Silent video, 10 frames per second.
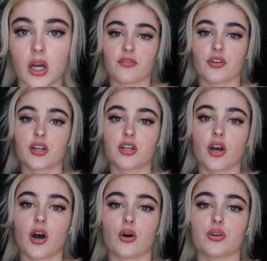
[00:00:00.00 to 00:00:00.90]
But for a
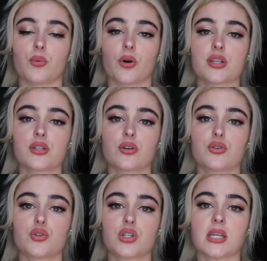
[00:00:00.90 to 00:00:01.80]
girl, you want to sort
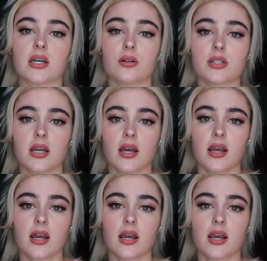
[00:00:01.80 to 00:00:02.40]
of tilt